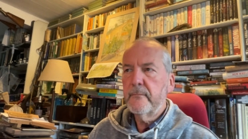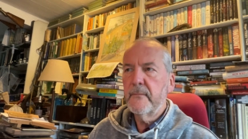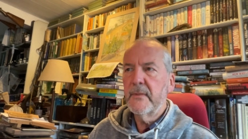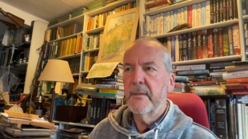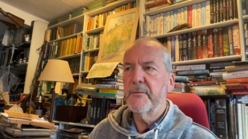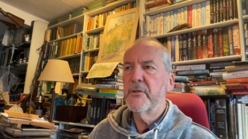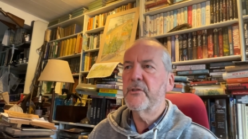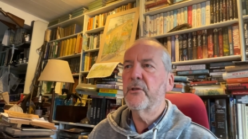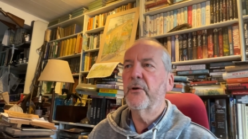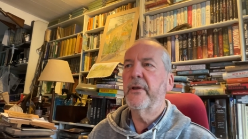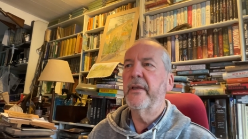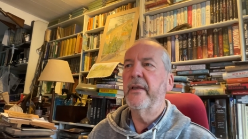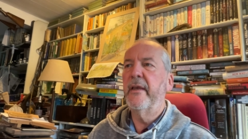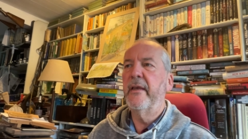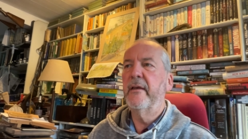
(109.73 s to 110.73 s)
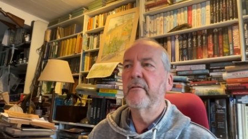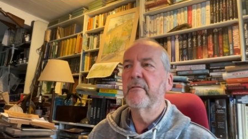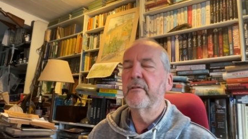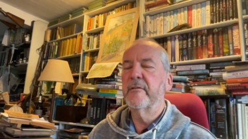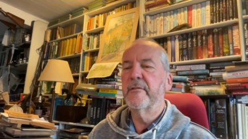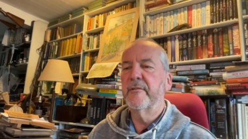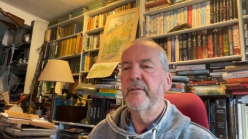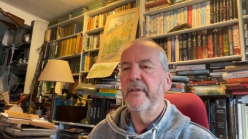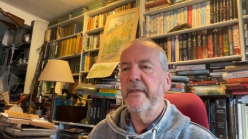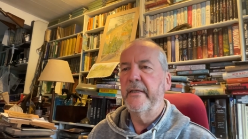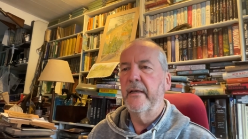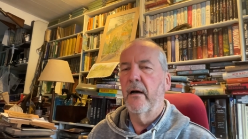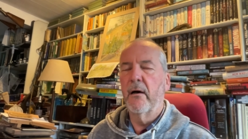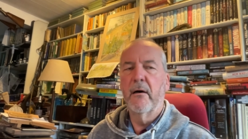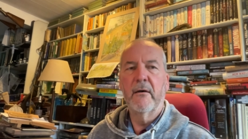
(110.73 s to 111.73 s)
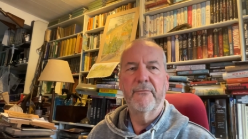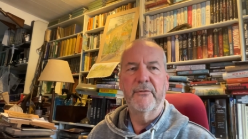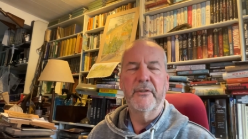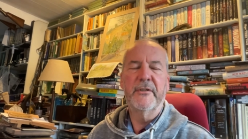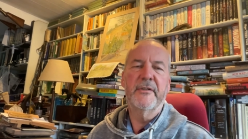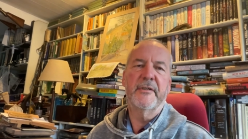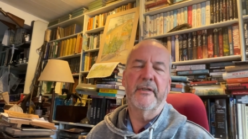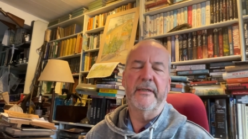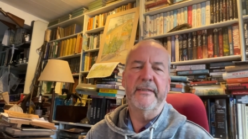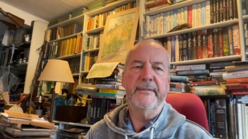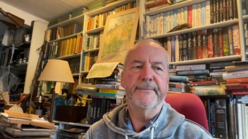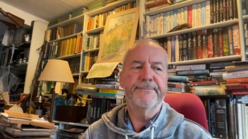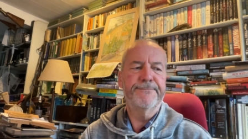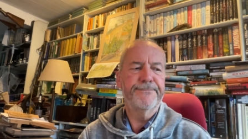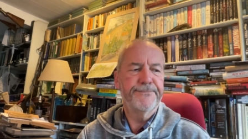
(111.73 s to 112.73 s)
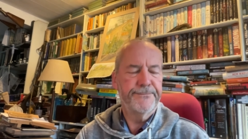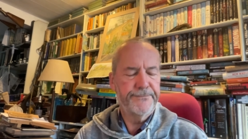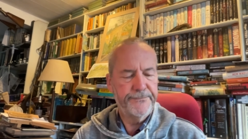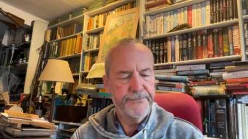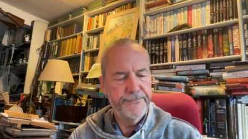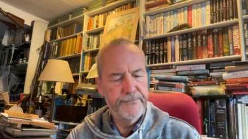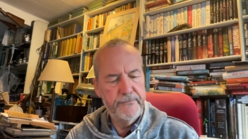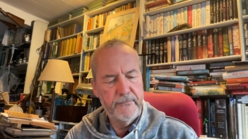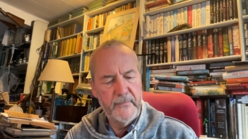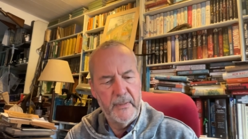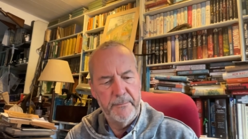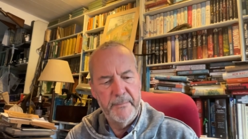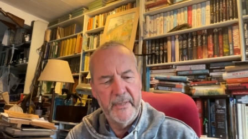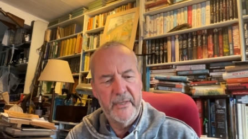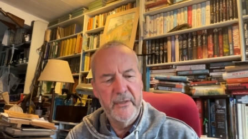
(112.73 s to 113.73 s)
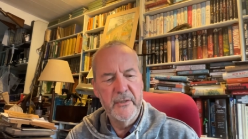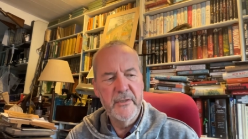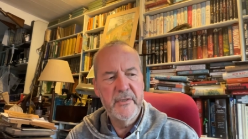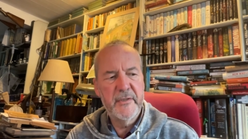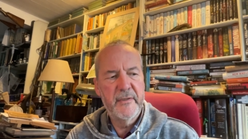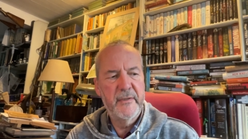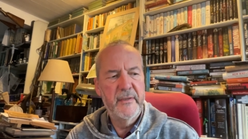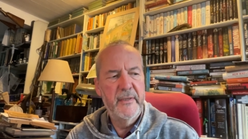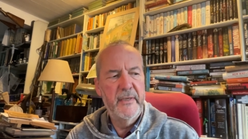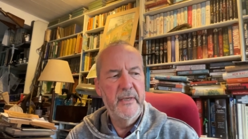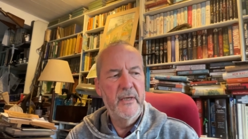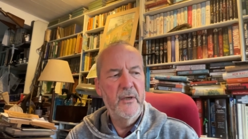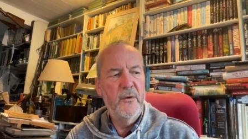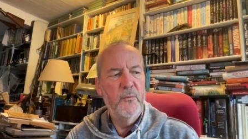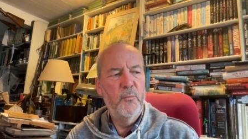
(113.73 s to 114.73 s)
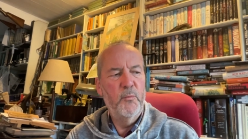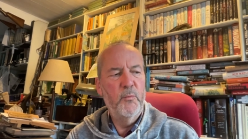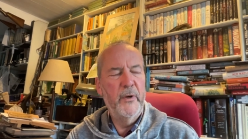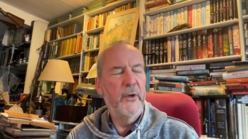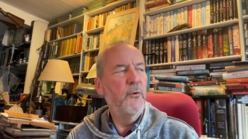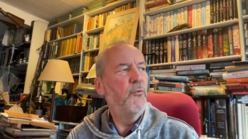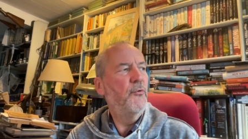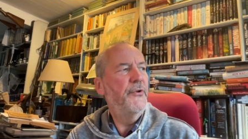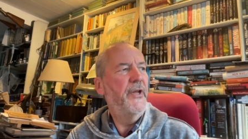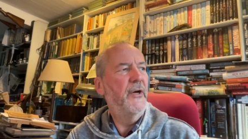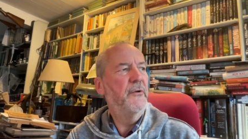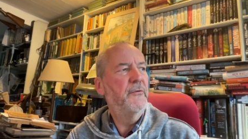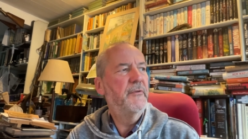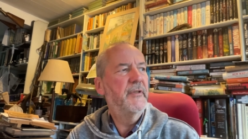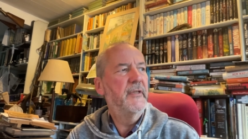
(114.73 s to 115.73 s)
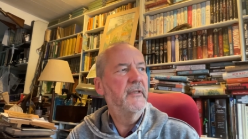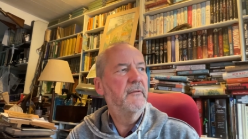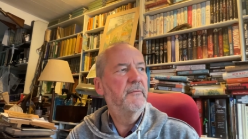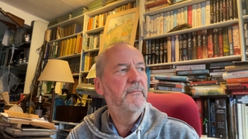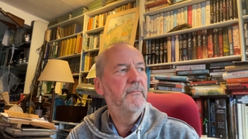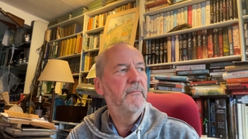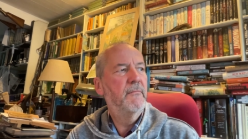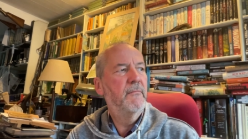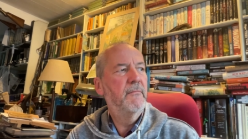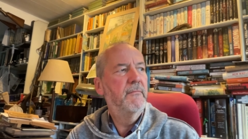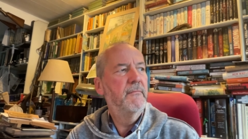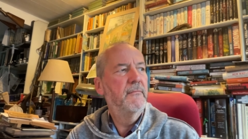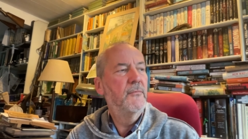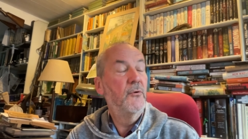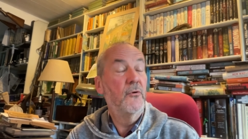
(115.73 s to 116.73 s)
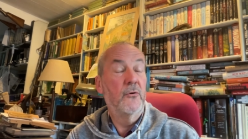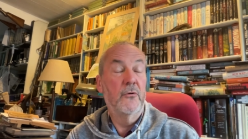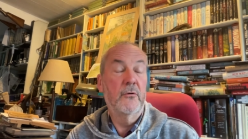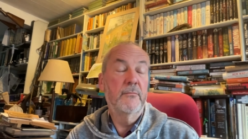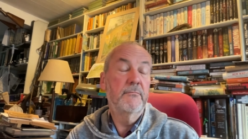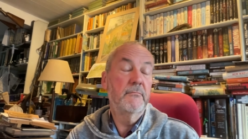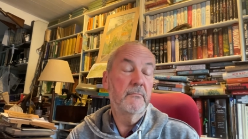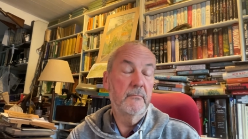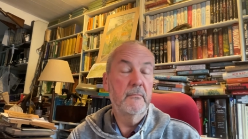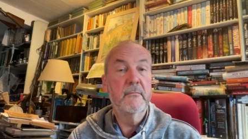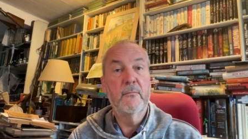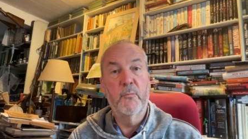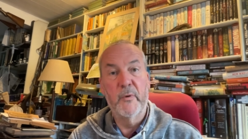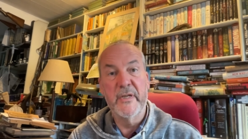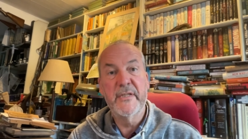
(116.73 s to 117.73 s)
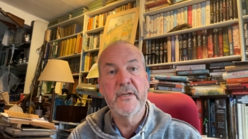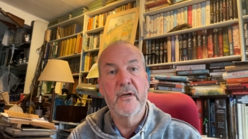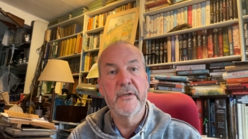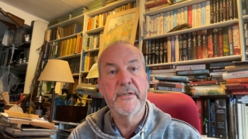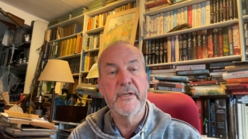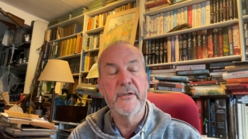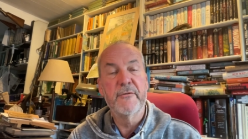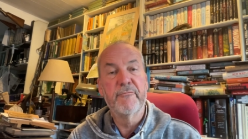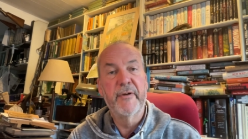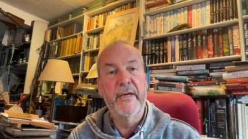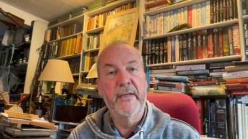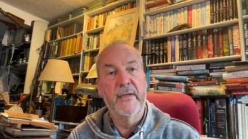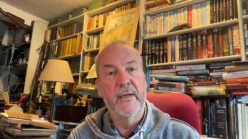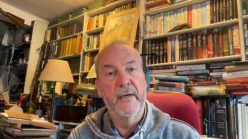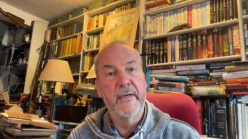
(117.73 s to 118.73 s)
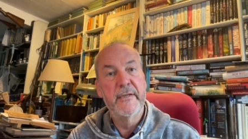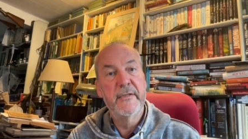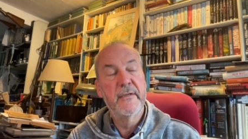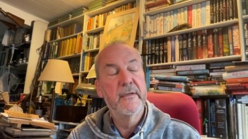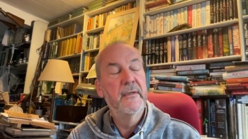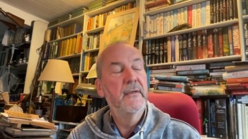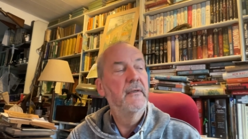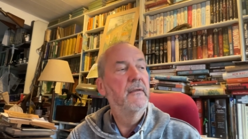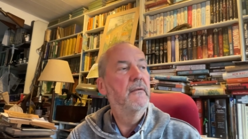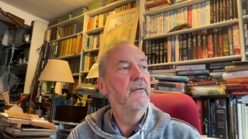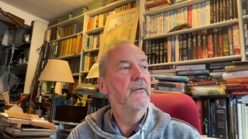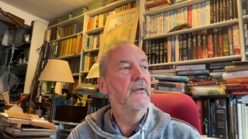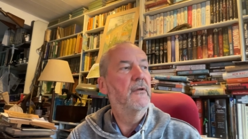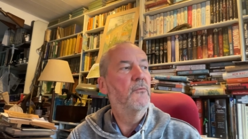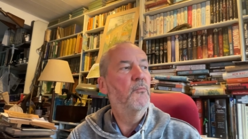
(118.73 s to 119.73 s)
I'm just looking here at the Harvard site because we all know that, or we're starting to realise, that